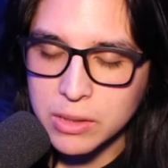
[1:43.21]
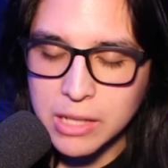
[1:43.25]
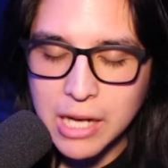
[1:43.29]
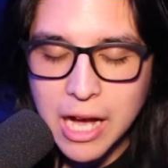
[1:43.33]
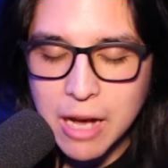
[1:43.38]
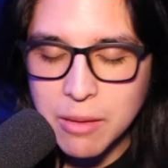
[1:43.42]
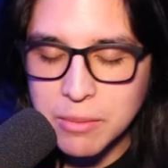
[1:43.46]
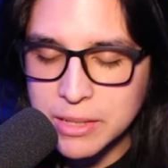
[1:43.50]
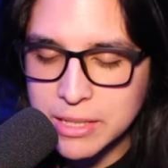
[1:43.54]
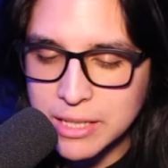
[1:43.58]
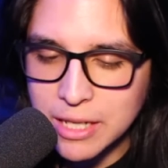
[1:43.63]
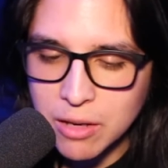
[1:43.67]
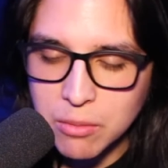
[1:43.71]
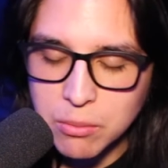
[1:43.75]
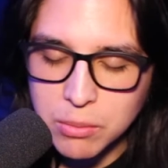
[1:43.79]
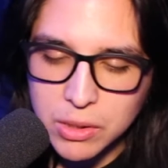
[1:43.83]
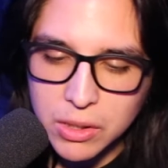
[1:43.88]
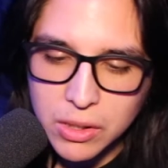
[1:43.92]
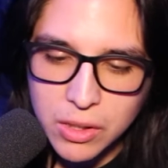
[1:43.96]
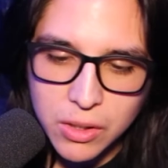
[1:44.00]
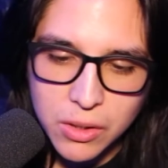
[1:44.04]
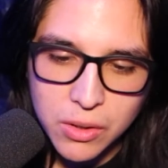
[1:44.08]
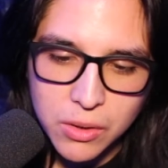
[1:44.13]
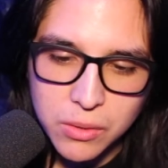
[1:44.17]
Comment down
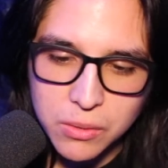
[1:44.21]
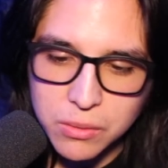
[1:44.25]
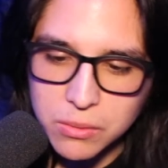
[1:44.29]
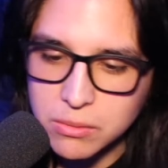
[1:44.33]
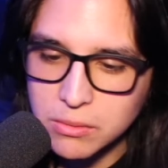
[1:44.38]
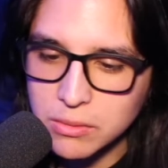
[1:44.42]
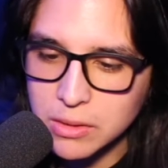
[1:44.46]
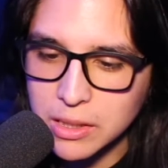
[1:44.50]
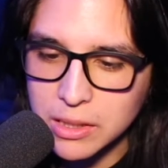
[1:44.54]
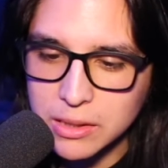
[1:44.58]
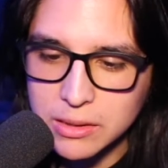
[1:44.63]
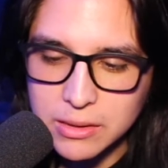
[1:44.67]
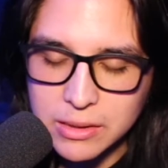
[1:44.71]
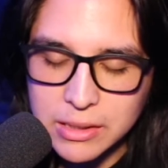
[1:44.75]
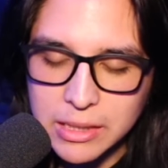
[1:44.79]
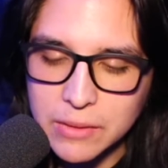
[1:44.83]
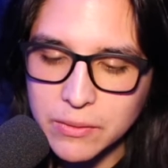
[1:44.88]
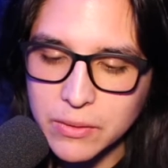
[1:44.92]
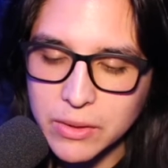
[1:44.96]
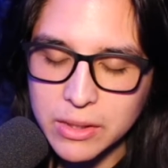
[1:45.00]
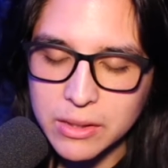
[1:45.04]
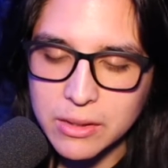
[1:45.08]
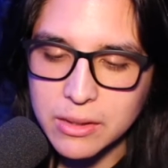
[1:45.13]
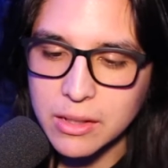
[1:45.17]
below, uh,
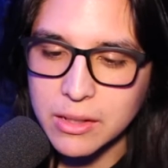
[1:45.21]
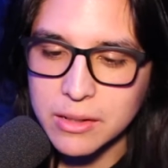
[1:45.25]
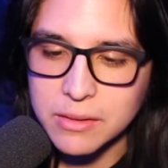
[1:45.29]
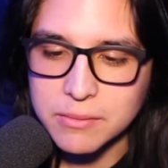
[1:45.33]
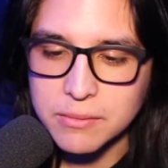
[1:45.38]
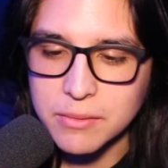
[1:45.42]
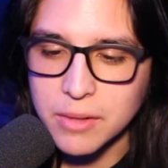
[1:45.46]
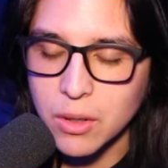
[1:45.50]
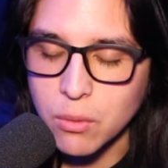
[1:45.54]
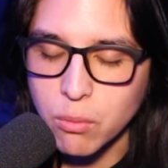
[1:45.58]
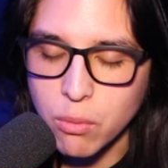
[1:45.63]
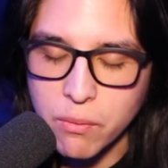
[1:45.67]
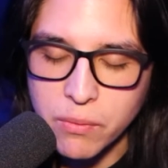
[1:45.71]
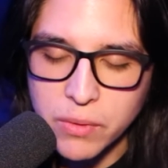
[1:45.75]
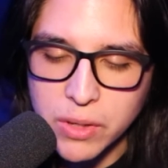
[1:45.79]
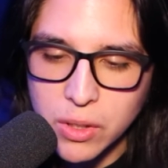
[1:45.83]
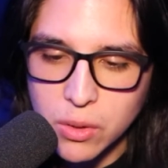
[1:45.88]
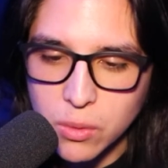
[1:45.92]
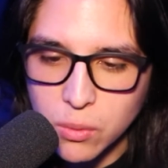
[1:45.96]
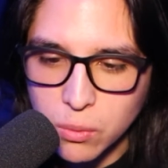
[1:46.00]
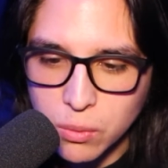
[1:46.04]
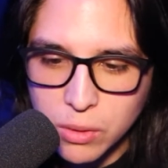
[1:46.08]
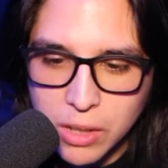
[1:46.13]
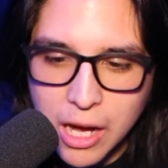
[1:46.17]
leave a, a
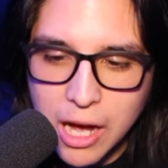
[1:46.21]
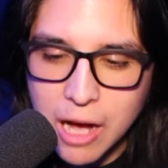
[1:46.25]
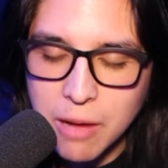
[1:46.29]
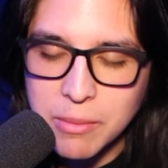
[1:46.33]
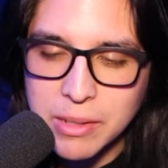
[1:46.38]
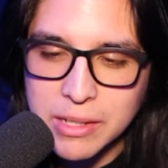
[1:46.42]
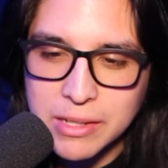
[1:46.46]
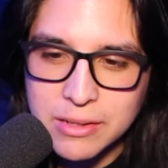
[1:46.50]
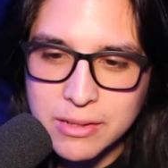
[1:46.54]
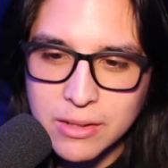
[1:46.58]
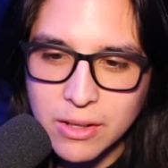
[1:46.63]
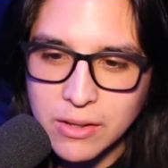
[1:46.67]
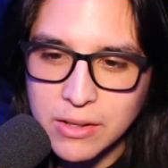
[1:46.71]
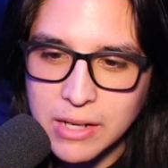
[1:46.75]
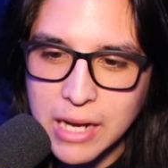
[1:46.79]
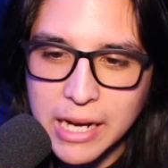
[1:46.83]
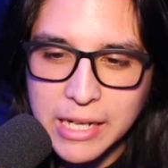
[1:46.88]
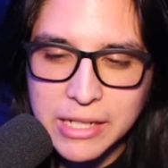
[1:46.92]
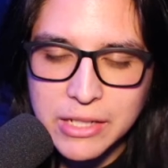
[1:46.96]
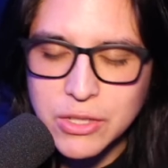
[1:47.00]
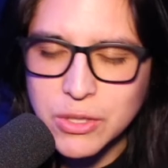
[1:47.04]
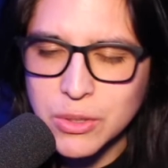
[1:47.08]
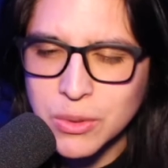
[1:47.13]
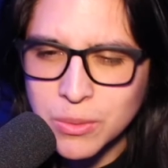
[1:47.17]
review, comment on
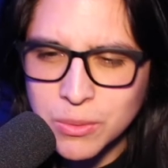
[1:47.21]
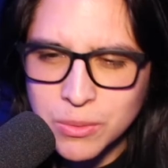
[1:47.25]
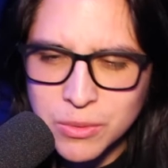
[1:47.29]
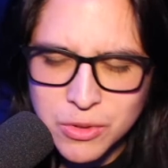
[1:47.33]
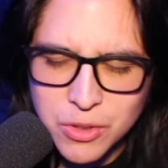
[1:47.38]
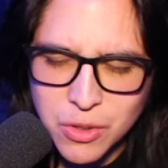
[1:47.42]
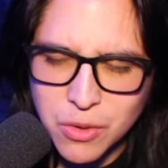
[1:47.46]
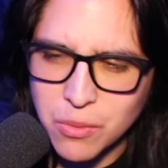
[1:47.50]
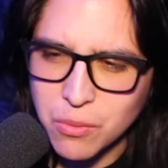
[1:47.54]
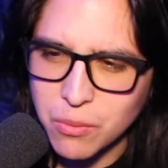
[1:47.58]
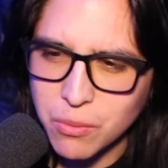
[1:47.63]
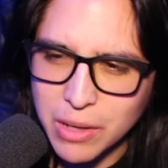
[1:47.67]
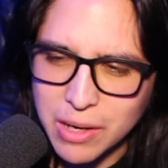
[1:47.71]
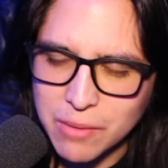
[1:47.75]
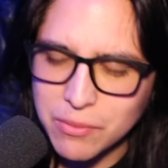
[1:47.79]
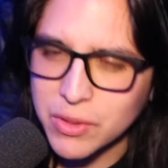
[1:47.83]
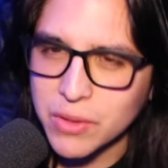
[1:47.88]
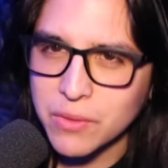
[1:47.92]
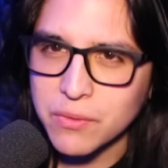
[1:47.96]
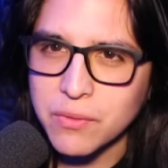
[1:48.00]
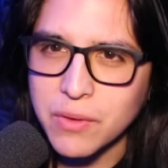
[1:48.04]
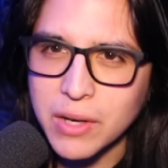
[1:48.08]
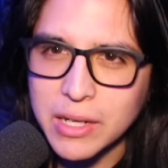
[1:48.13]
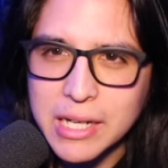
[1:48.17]
iTunes or whatever
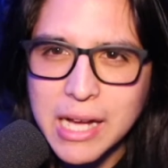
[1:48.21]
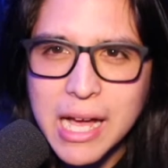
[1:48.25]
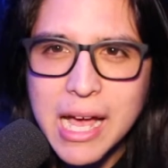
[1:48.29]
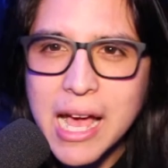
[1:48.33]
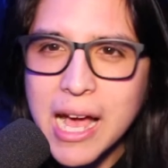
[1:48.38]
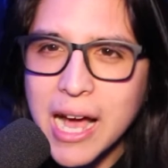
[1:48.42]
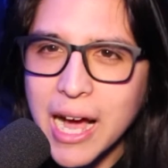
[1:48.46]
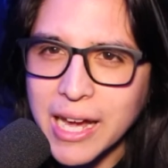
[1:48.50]
the fuck.